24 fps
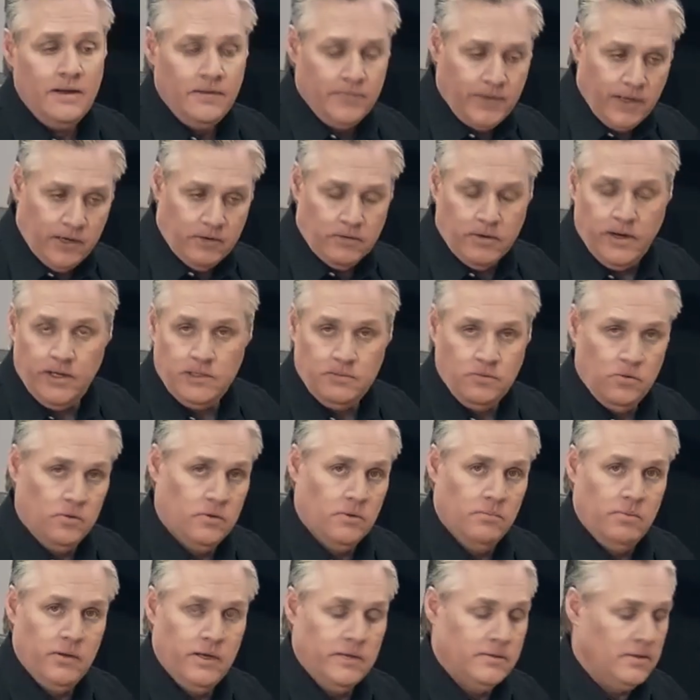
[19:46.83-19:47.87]
that creates more
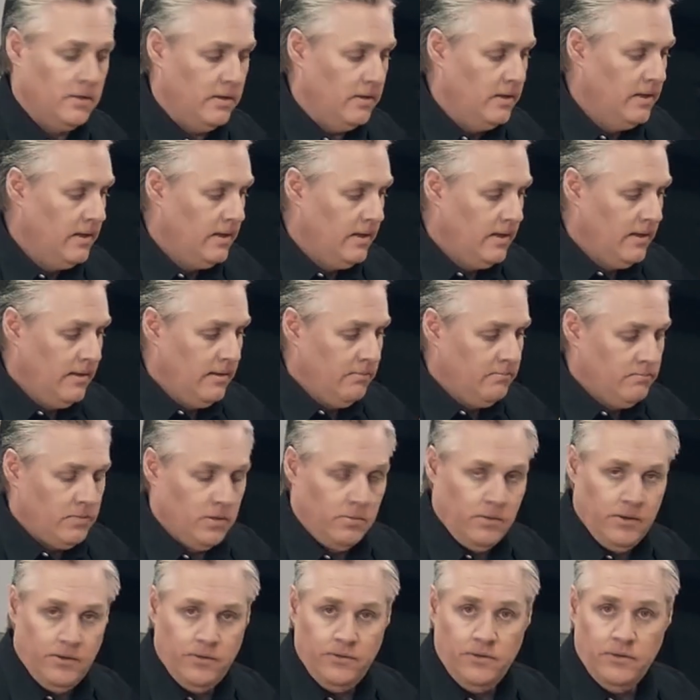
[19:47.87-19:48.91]
complexity. But
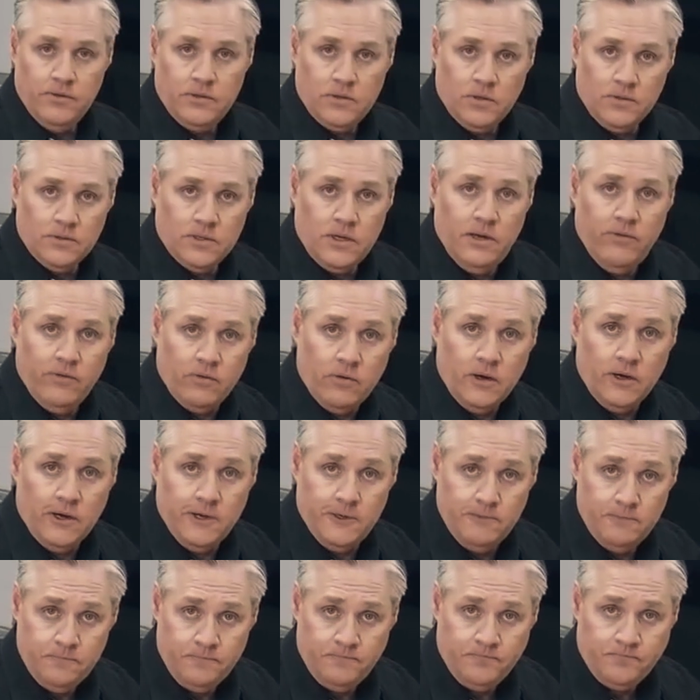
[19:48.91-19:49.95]
with source
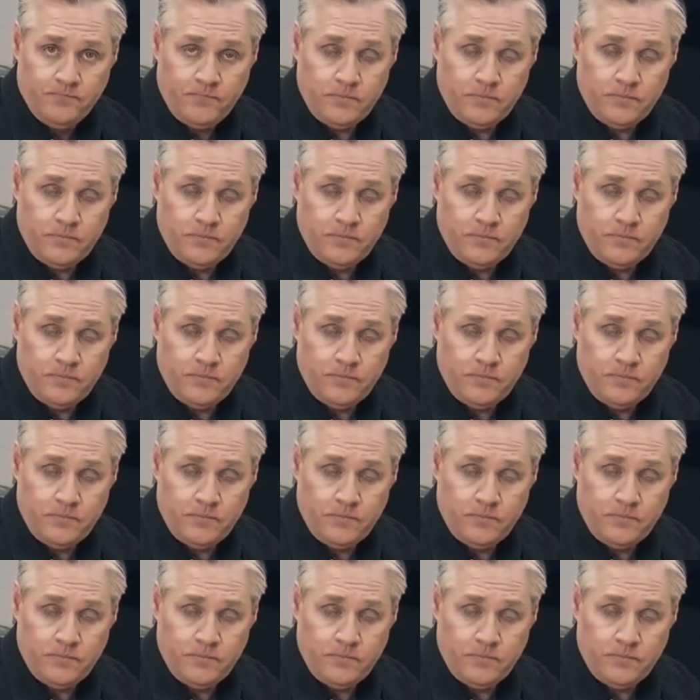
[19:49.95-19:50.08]
override,